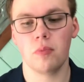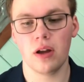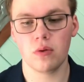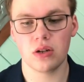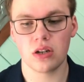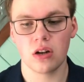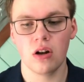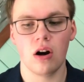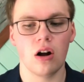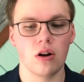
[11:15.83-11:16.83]
Penguins
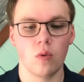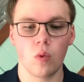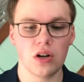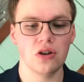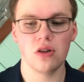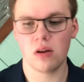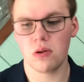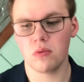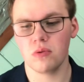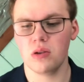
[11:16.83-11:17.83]
on a one-year league
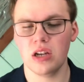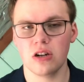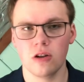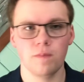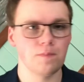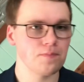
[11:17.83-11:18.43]
minimum deal.